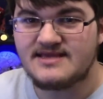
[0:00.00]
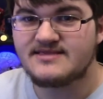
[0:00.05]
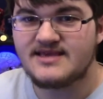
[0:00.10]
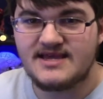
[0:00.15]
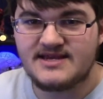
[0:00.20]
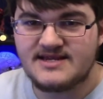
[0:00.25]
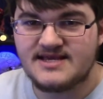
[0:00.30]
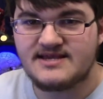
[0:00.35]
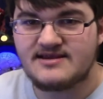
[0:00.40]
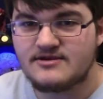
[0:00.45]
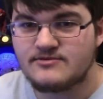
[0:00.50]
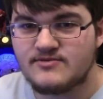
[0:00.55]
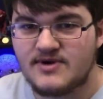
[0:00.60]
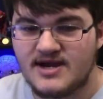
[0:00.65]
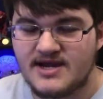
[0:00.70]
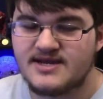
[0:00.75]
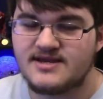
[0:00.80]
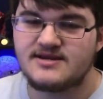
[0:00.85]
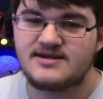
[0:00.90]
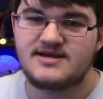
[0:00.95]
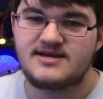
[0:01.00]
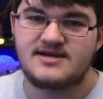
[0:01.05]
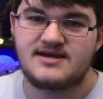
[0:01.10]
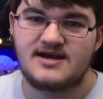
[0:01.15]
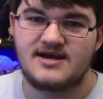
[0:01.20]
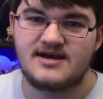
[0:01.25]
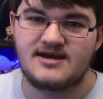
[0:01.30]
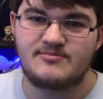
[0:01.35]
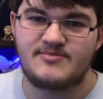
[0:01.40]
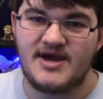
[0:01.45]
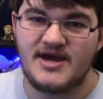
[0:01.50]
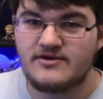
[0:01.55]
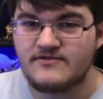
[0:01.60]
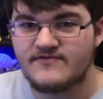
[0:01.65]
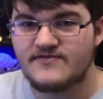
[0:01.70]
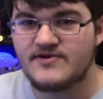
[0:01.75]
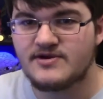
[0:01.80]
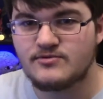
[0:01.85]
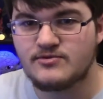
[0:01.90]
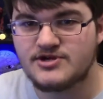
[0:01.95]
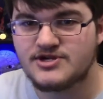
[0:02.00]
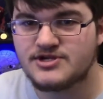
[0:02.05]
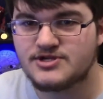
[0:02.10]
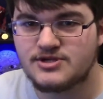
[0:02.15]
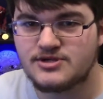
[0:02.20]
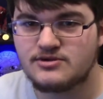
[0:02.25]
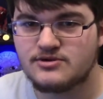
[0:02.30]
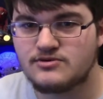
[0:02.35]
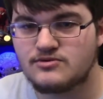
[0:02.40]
They did it right. Battlefront 1 and 2